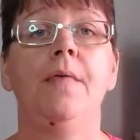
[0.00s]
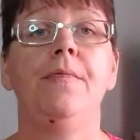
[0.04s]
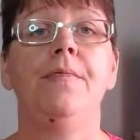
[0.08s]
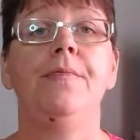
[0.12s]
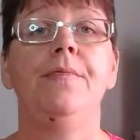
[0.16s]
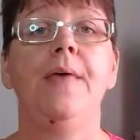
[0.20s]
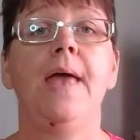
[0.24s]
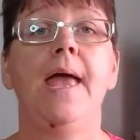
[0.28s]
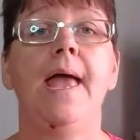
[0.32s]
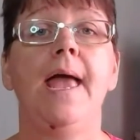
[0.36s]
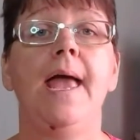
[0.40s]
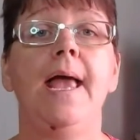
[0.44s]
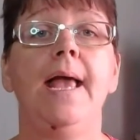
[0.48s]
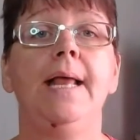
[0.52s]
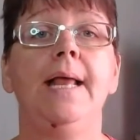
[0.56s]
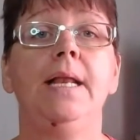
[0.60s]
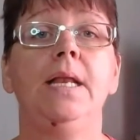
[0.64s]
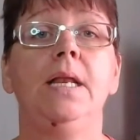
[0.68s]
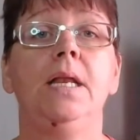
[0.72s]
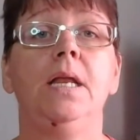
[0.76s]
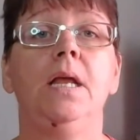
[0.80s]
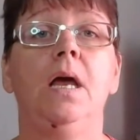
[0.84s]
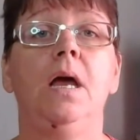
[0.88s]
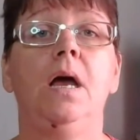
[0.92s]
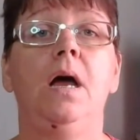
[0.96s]

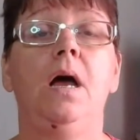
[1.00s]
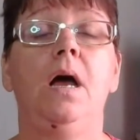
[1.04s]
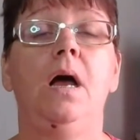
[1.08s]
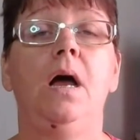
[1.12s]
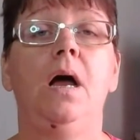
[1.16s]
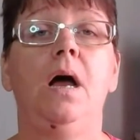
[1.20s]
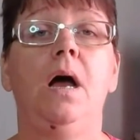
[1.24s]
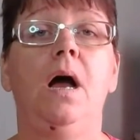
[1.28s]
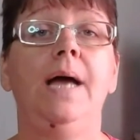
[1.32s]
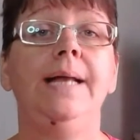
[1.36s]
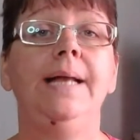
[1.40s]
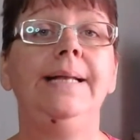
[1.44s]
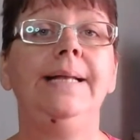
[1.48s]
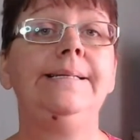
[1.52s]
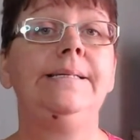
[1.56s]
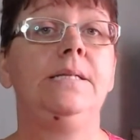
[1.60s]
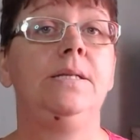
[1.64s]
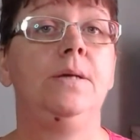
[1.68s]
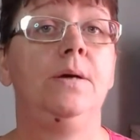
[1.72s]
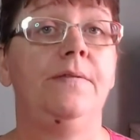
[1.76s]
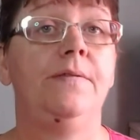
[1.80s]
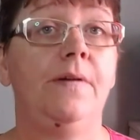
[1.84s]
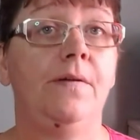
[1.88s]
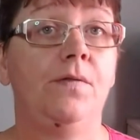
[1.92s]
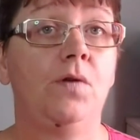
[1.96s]
then I need to
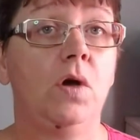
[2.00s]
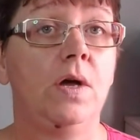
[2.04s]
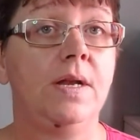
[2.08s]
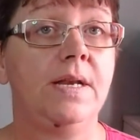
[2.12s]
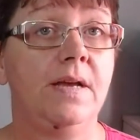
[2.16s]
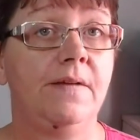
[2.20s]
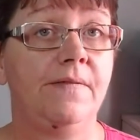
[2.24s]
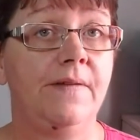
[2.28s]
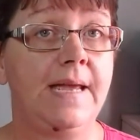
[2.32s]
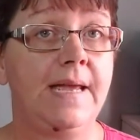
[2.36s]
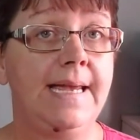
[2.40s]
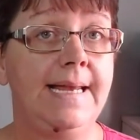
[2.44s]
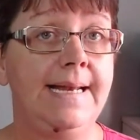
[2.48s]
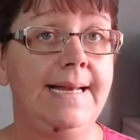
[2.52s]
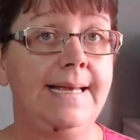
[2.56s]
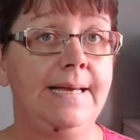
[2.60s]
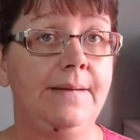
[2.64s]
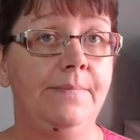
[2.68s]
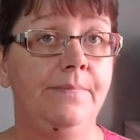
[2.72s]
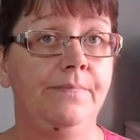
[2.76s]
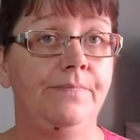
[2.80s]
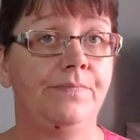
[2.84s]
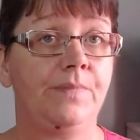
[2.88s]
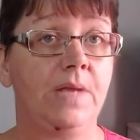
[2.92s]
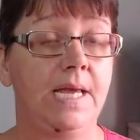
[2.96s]
know if I've got enough
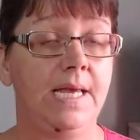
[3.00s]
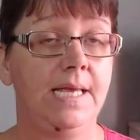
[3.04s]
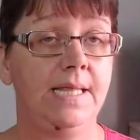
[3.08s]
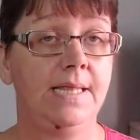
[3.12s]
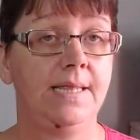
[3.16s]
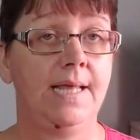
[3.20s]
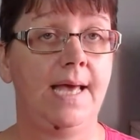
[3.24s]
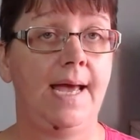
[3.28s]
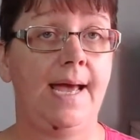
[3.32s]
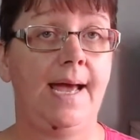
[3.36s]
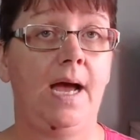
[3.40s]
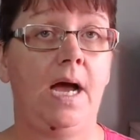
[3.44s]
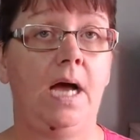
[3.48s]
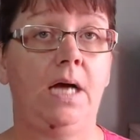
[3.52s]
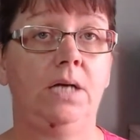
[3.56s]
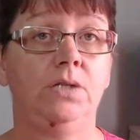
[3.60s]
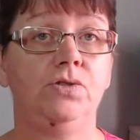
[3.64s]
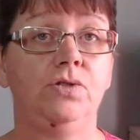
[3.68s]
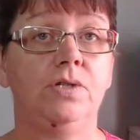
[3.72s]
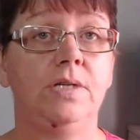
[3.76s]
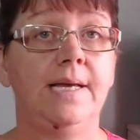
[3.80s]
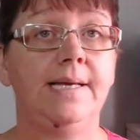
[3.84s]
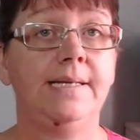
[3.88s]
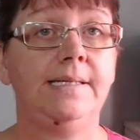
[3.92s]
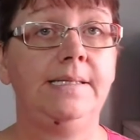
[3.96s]
helium in that
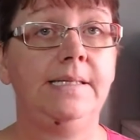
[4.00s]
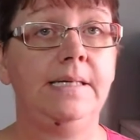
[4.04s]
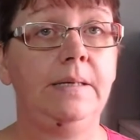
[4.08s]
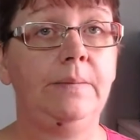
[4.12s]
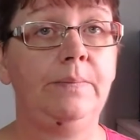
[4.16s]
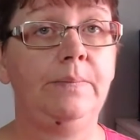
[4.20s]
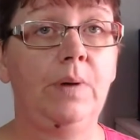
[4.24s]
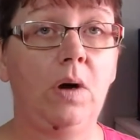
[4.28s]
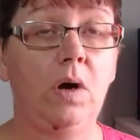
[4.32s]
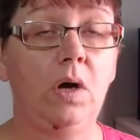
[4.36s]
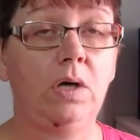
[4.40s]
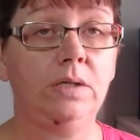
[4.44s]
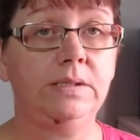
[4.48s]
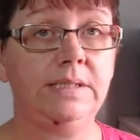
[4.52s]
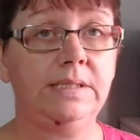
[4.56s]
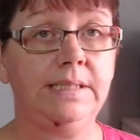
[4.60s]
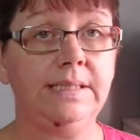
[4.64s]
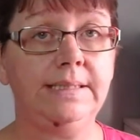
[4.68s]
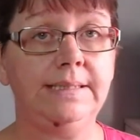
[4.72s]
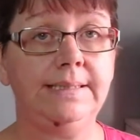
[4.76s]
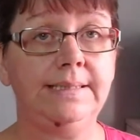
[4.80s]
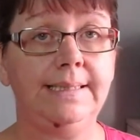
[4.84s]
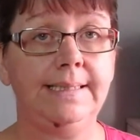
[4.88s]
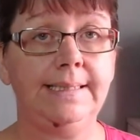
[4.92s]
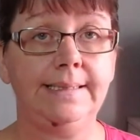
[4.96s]
118 bar
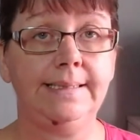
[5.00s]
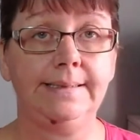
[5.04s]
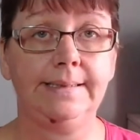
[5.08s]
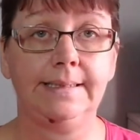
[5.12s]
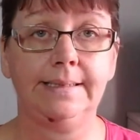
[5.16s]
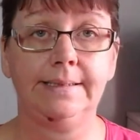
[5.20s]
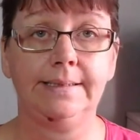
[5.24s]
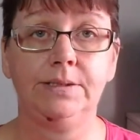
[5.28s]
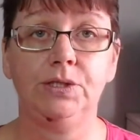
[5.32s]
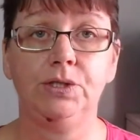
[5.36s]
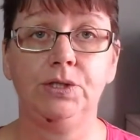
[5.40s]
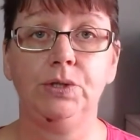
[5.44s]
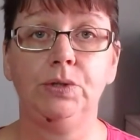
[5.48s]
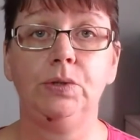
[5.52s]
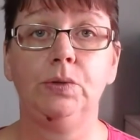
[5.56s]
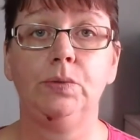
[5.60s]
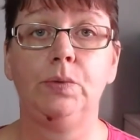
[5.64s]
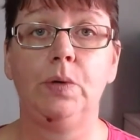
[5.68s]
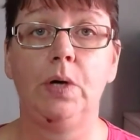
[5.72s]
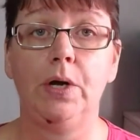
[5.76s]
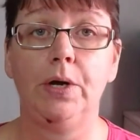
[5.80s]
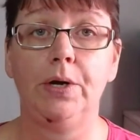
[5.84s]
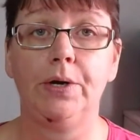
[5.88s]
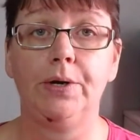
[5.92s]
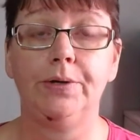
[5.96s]
T cylinder to do the
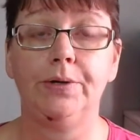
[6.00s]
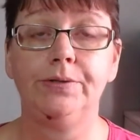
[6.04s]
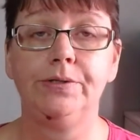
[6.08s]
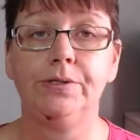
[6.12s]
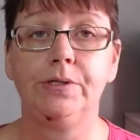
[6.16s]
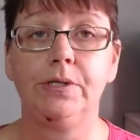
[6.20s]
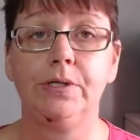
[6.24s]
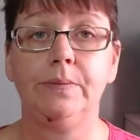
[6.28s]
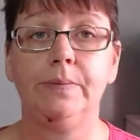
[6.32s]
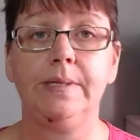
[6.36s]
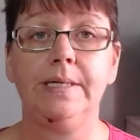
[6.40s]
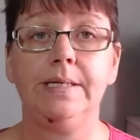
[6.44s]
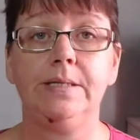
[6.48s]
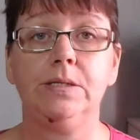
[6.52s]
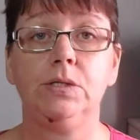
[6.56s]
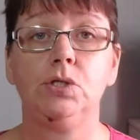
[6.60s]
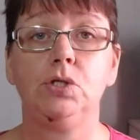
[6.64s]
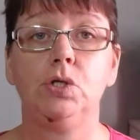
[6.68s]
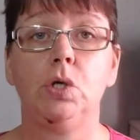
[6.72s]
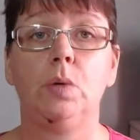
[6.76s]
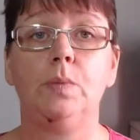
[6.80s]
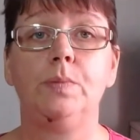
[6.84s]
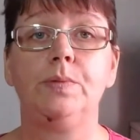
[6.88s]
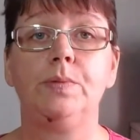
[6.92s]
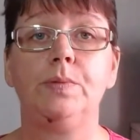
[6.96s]
work, to complete the
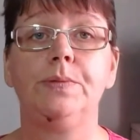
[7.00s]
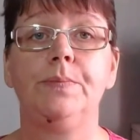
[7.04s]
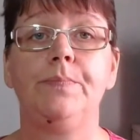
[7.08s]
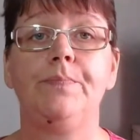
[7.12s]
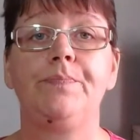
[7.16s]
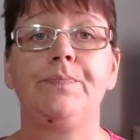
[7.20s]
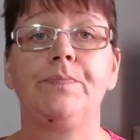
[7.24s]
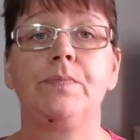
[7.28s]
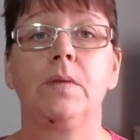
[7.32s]
jobs.